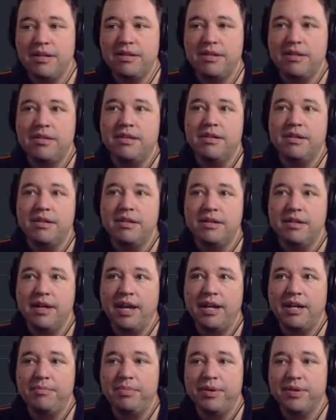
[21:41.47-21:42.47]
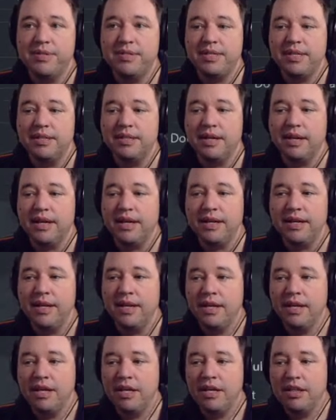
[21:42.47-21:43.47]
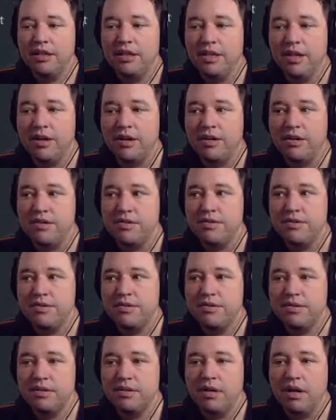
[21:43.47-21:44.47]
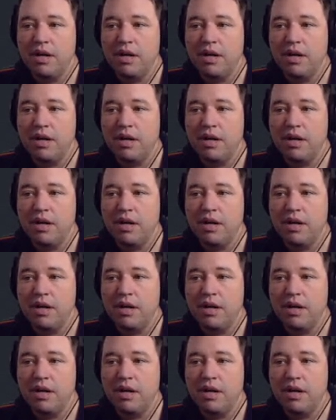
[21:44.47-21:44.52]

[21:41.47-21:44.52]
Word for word: the AWS CLI, there's